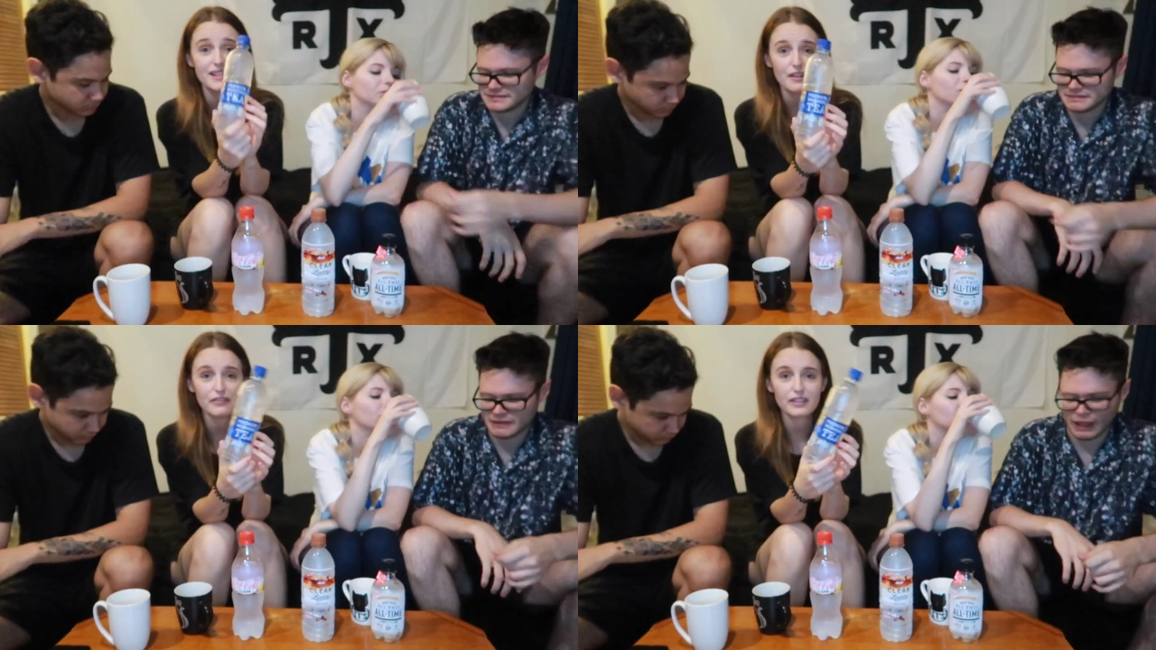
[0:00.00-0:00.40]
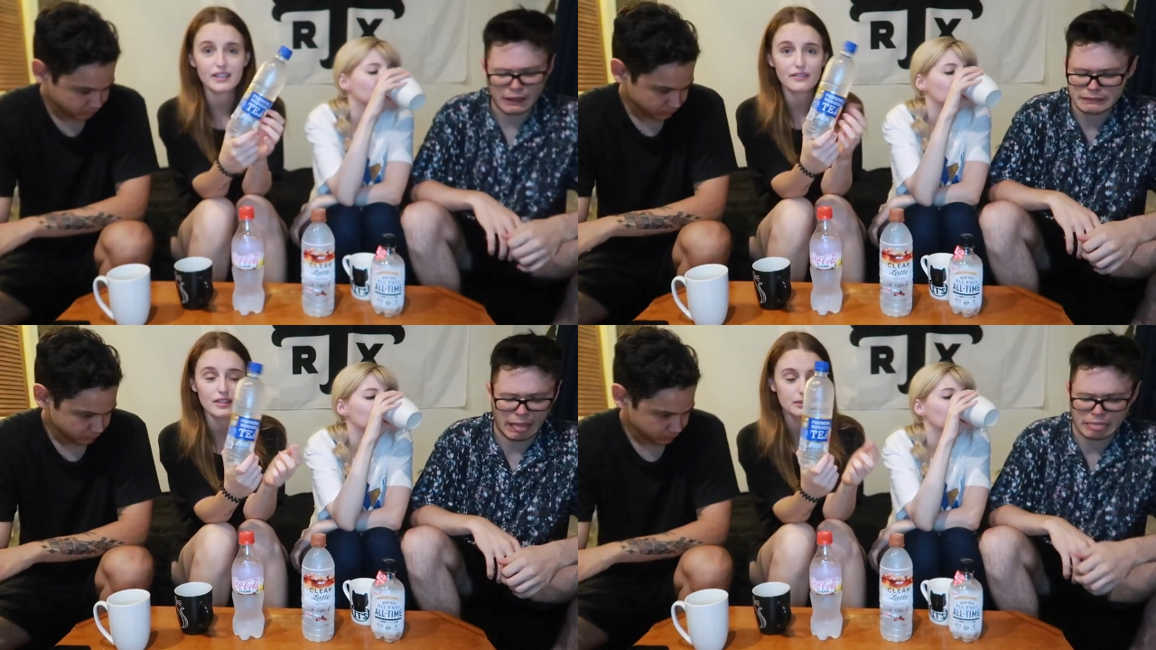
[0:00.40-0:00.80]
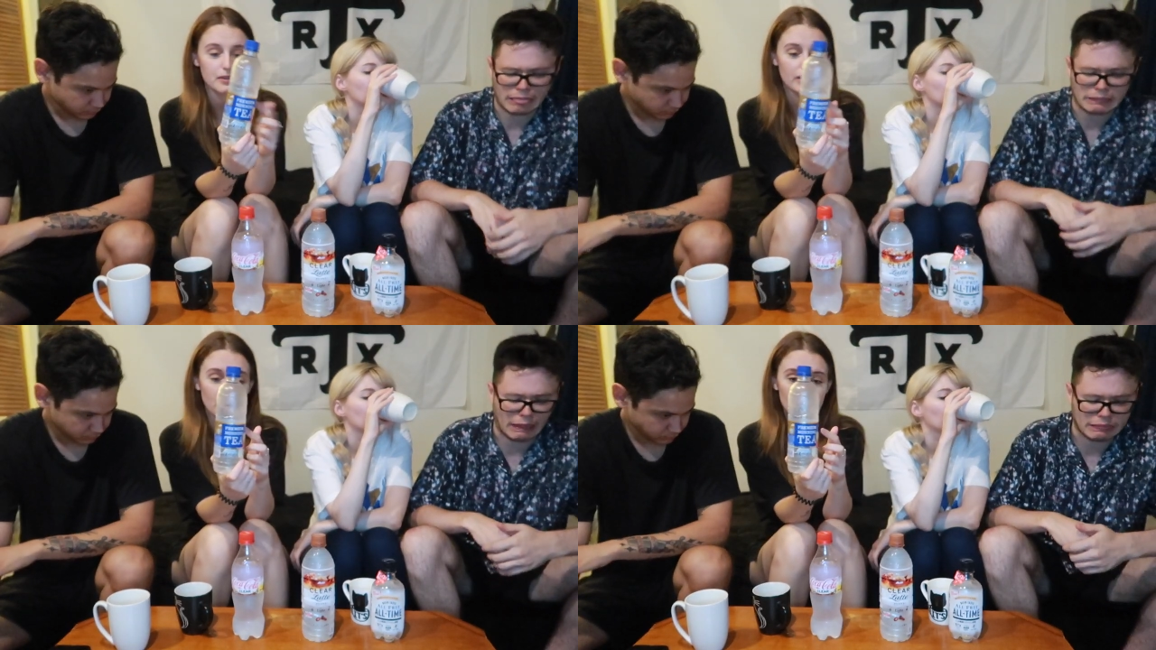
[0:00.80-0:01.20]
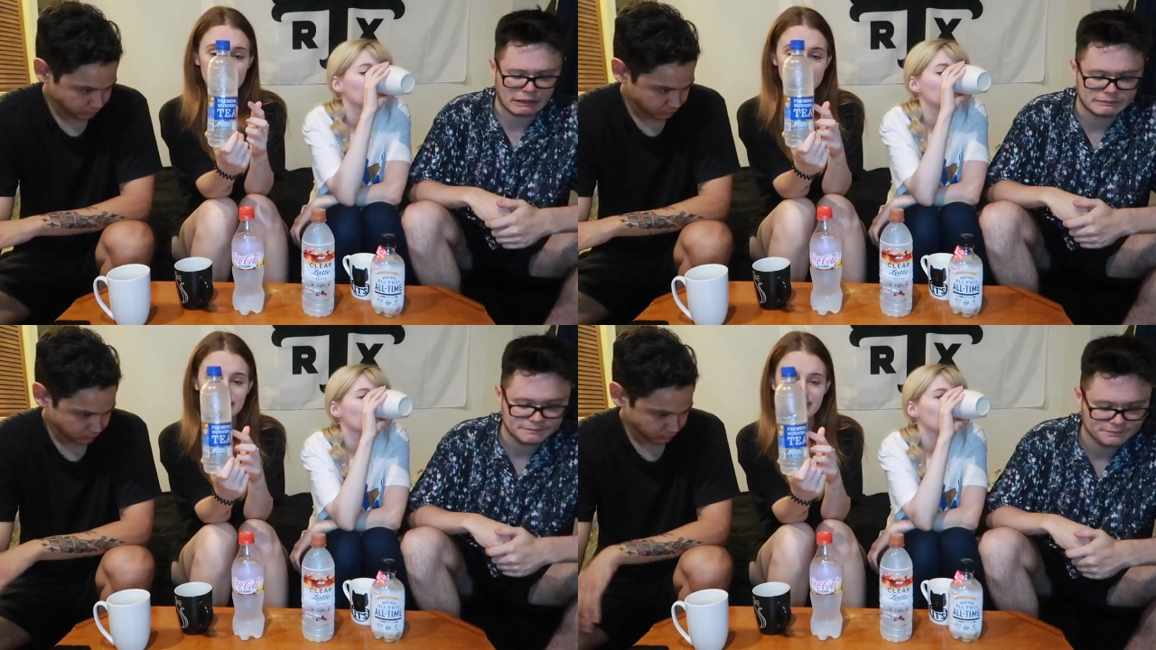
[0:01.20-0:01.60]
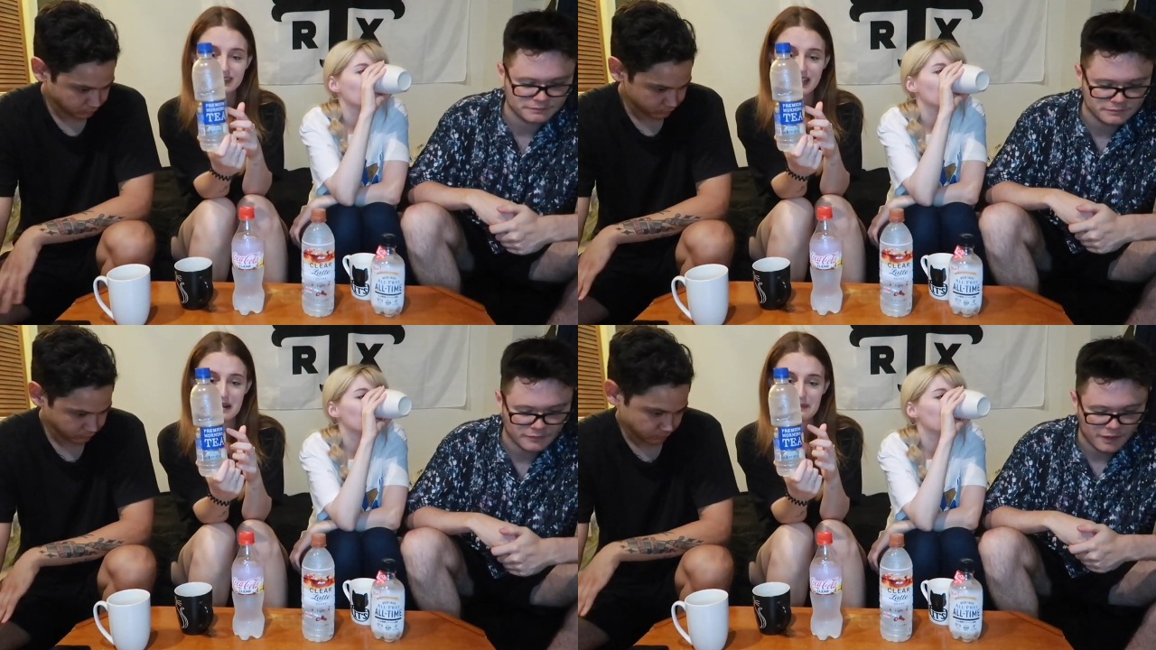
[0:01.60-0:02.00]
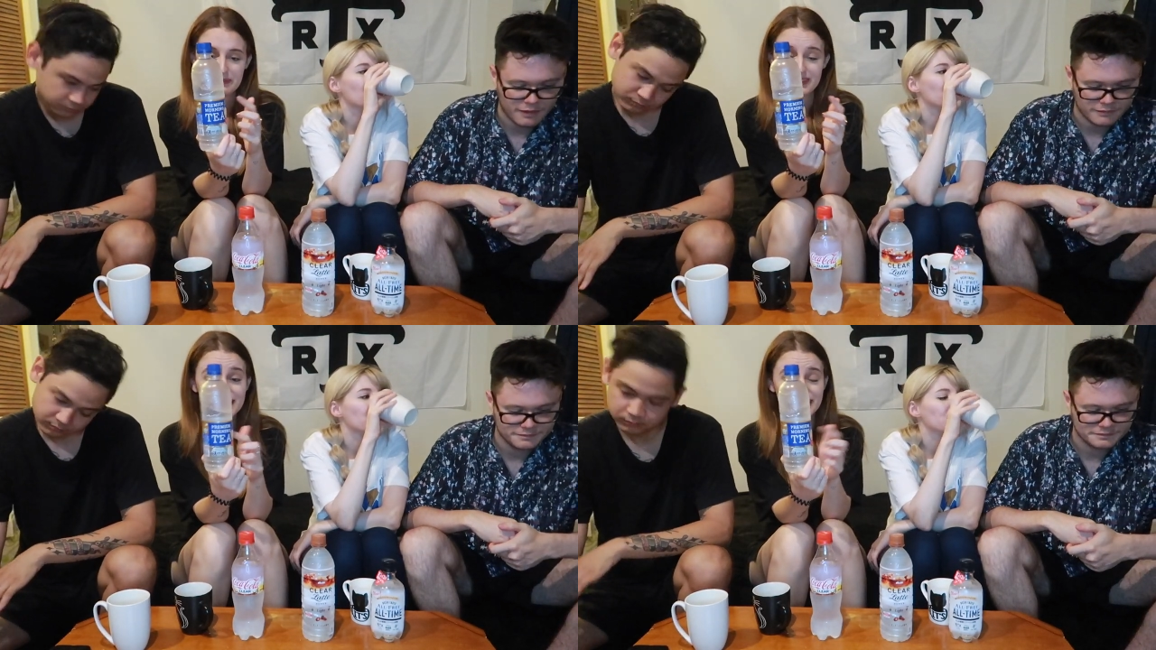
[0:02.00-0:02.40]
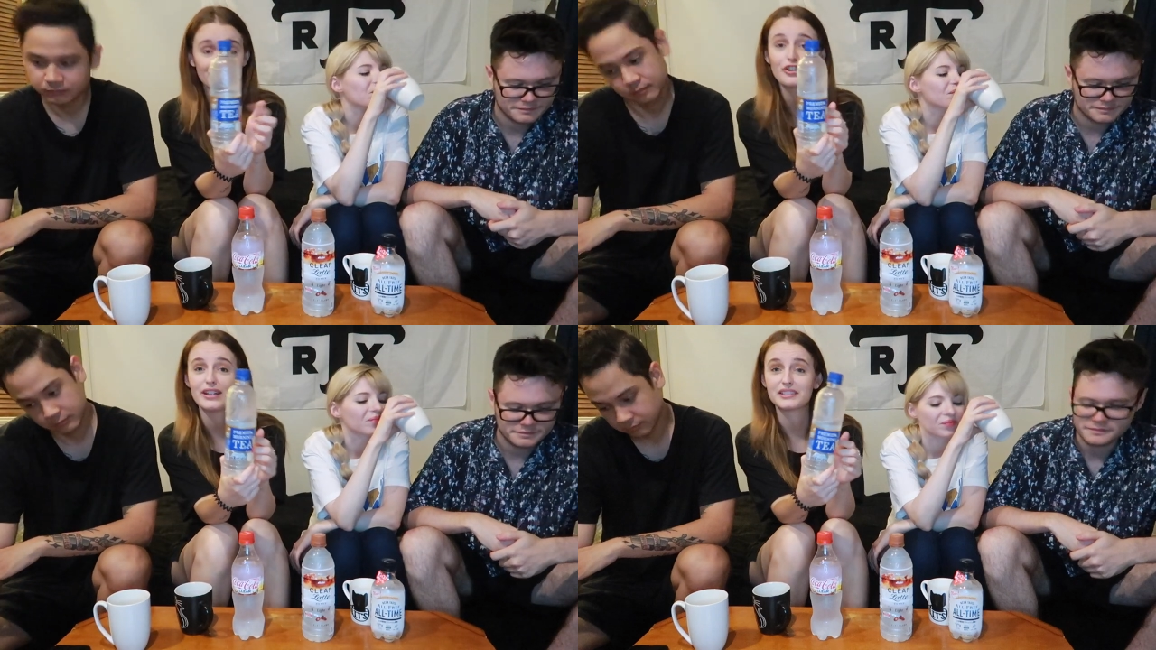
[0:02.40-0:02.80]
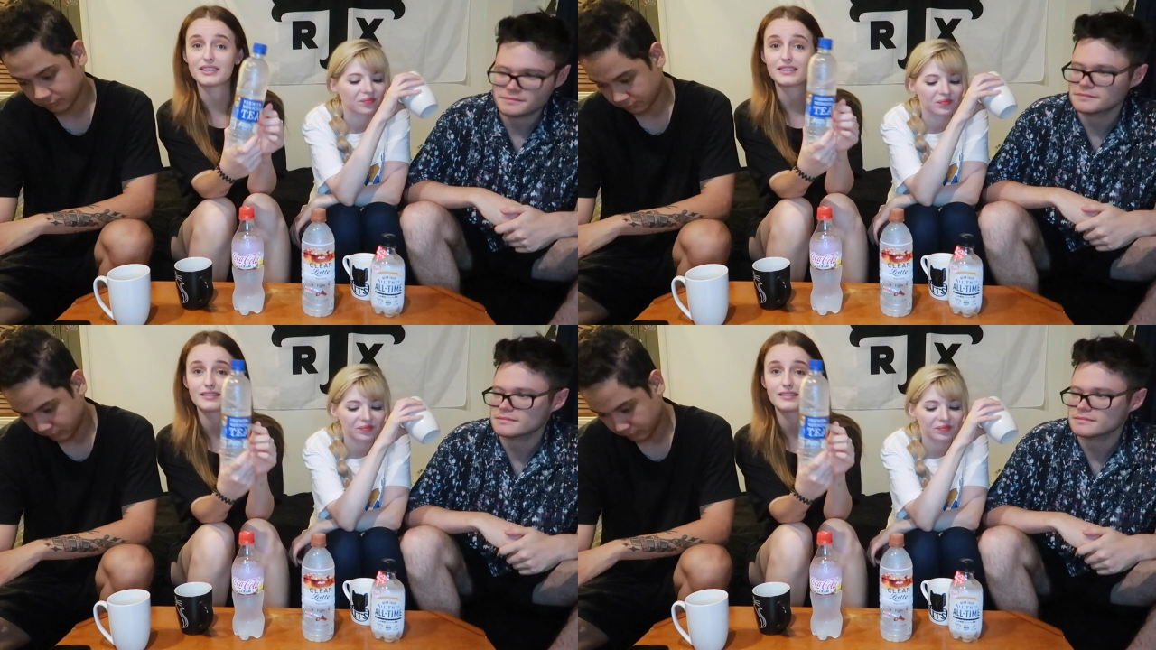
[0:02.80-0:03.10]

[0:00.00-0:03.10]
Speaker 1: definitely give this one a go. This is crazy.